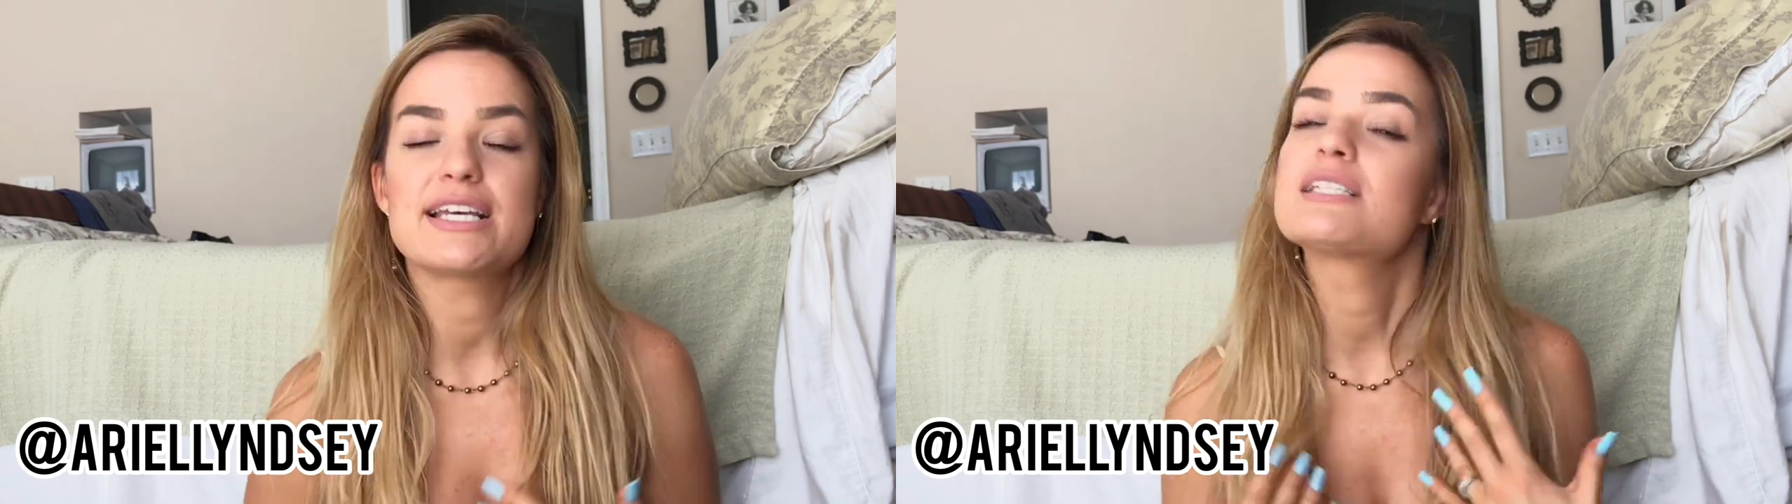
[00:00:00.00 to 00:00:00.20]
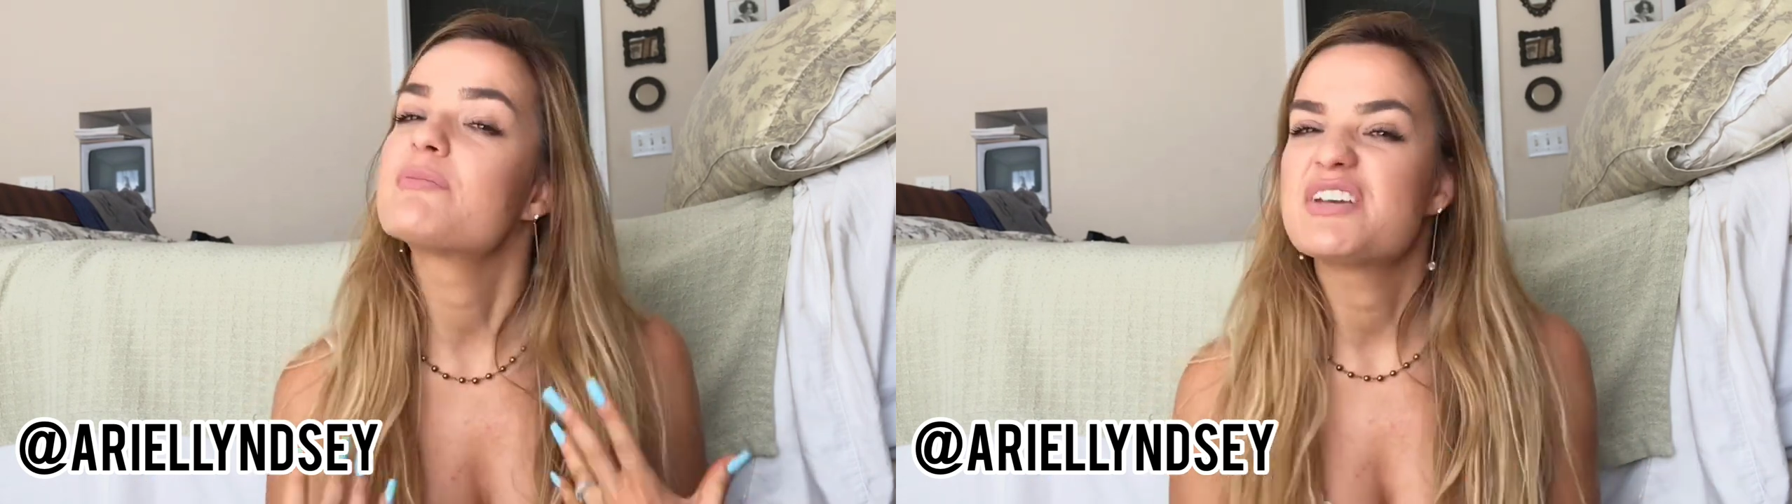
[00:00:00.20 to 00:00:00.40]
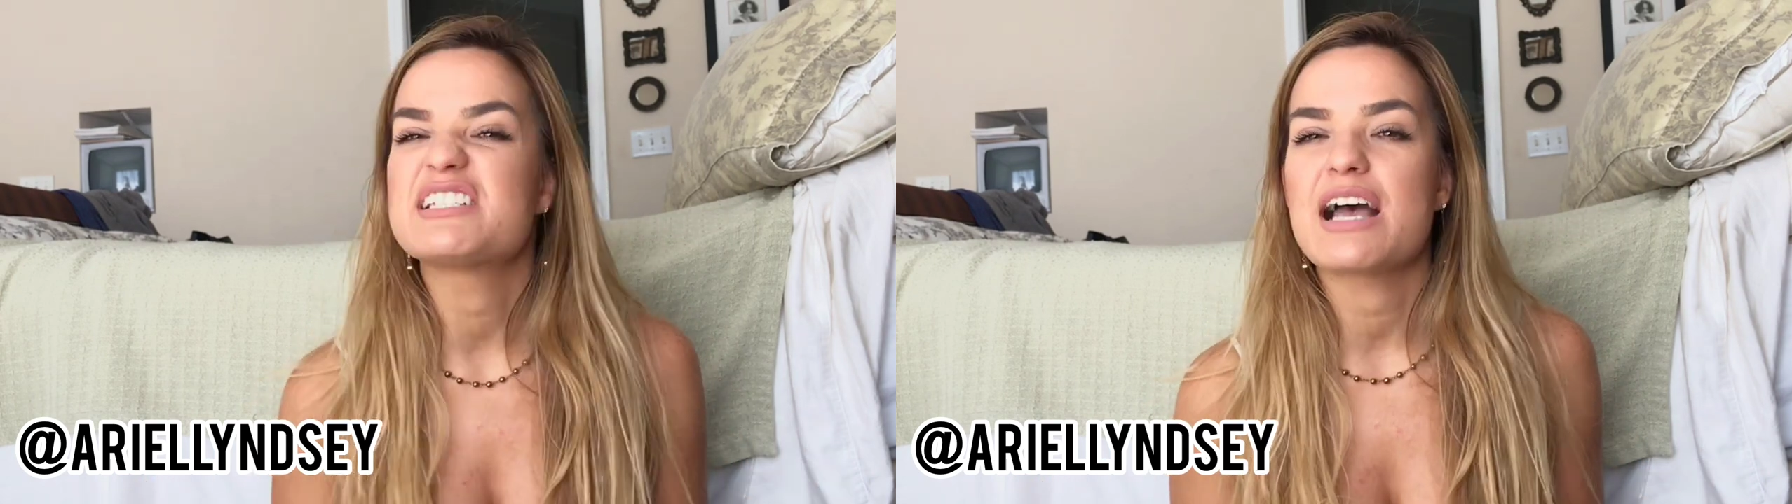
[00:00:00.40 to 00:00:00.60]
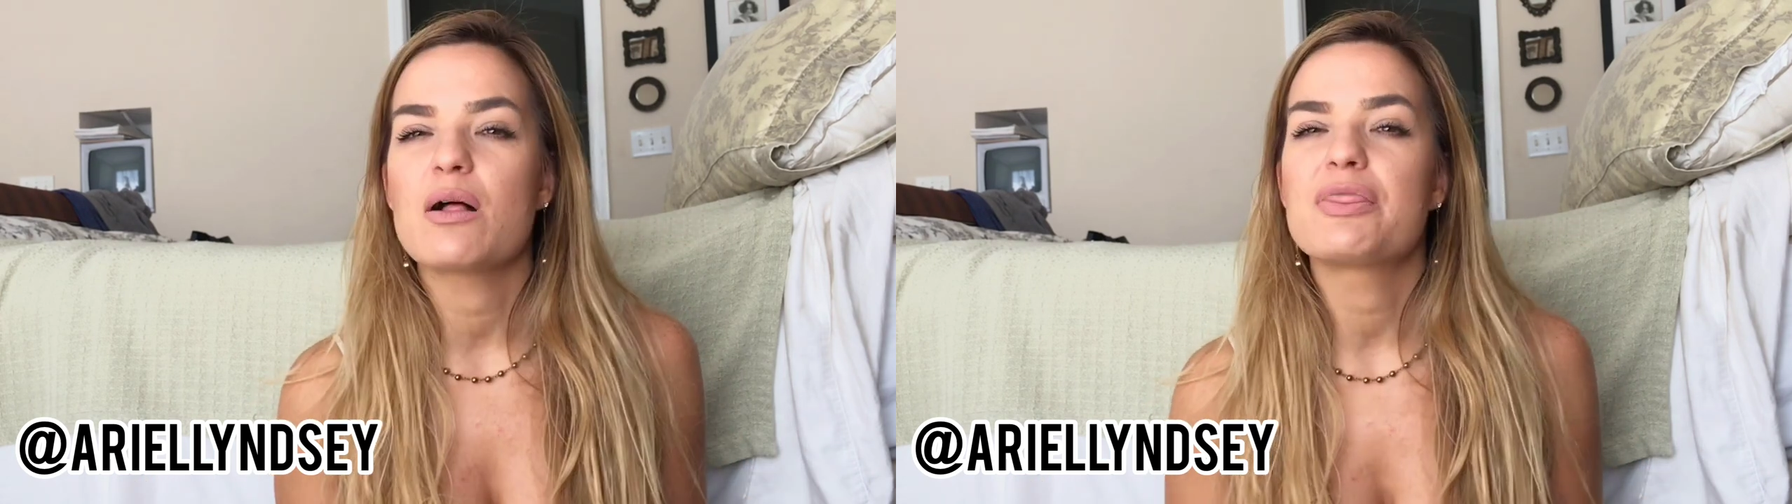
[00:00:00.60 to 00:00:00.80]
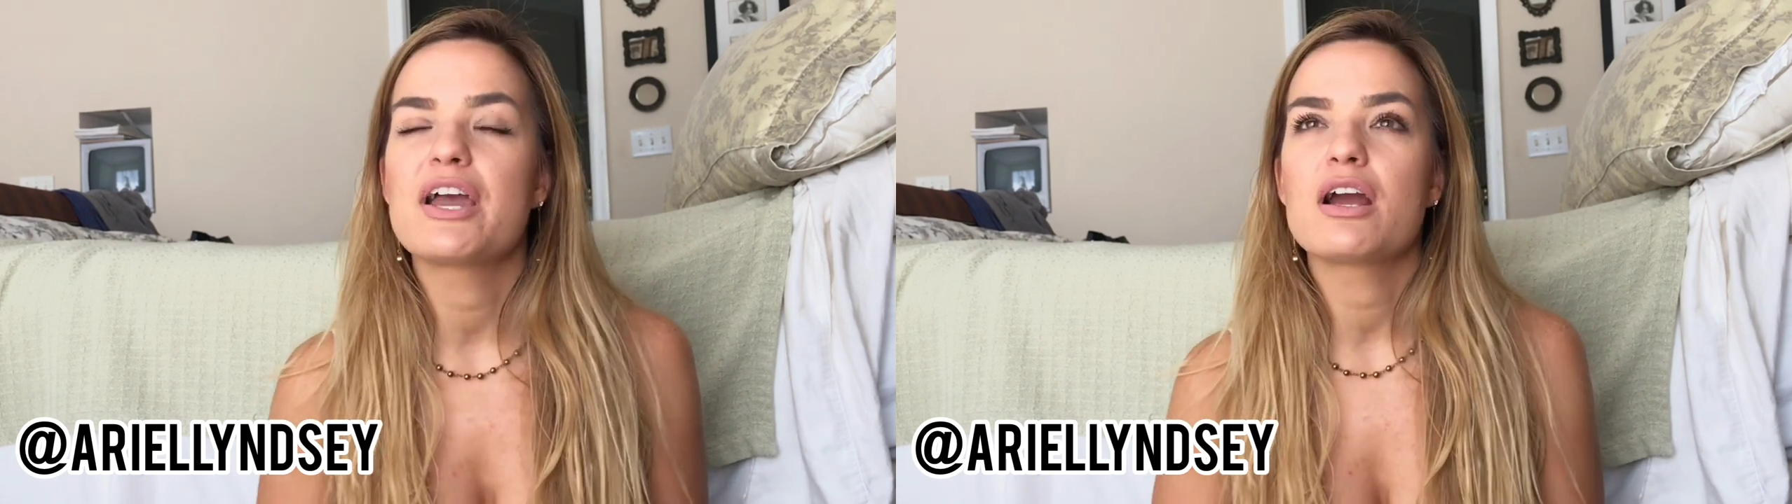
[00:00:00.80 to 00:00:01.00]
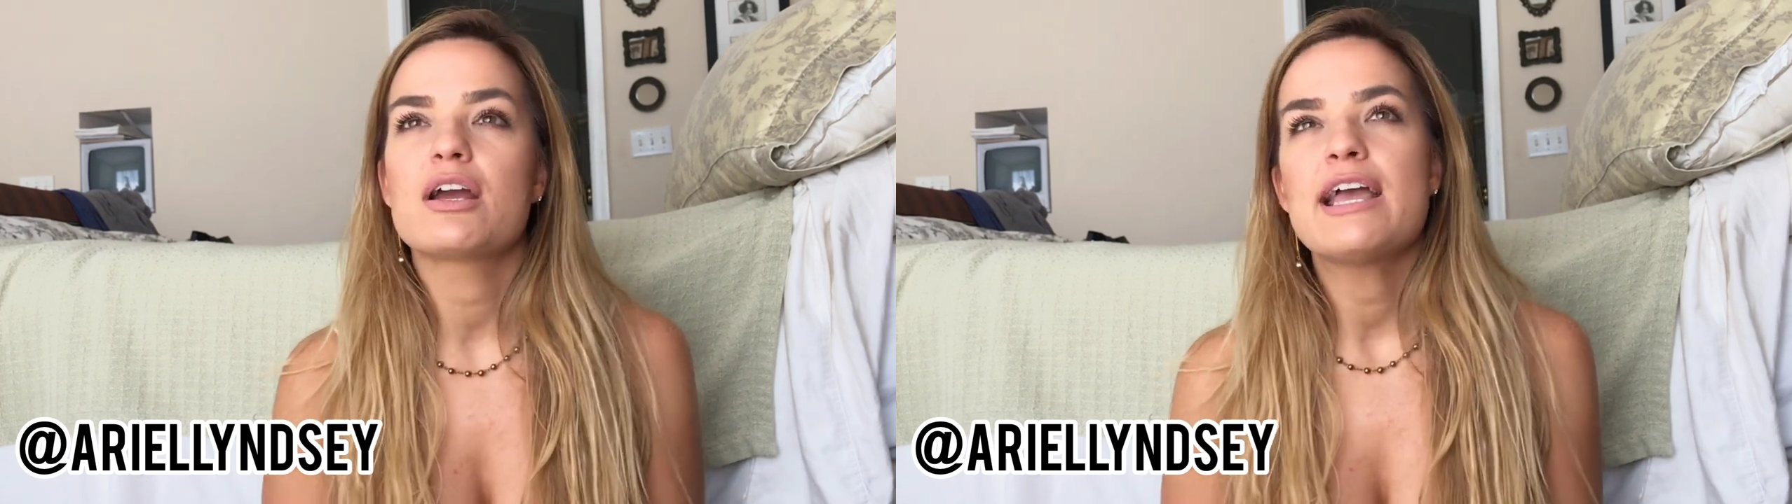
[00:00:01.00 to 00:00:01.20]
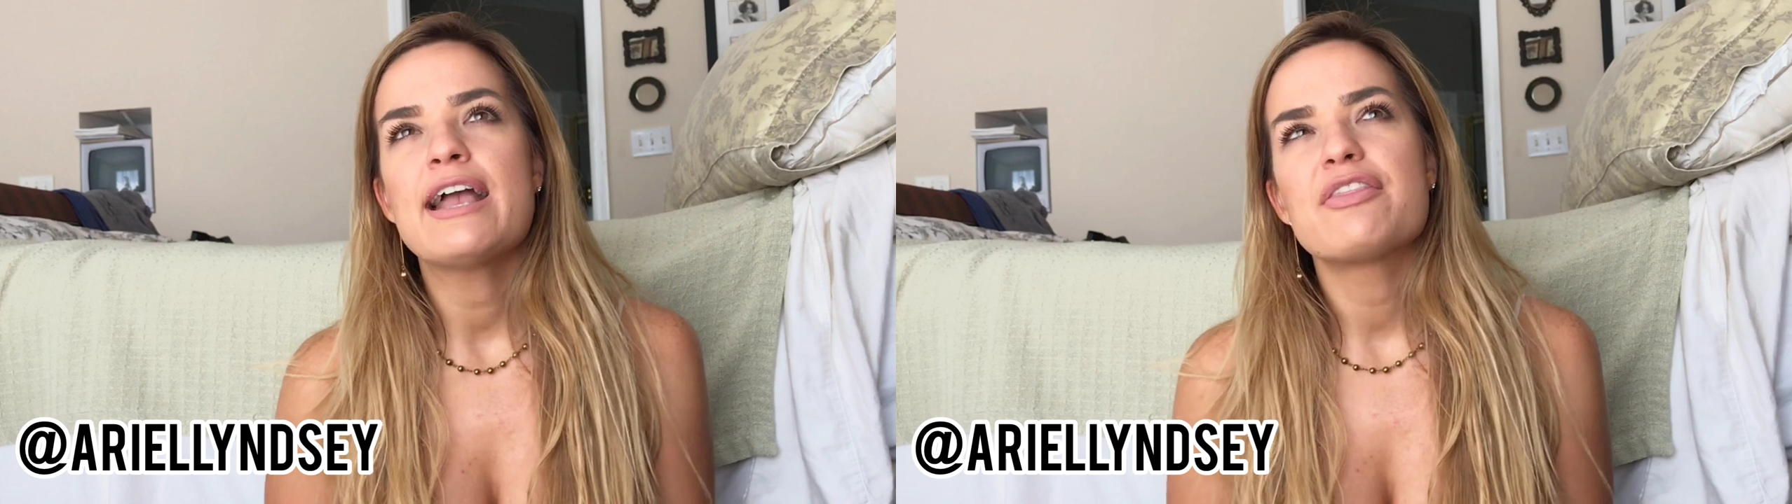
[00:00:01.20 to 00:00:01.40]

get some things out there,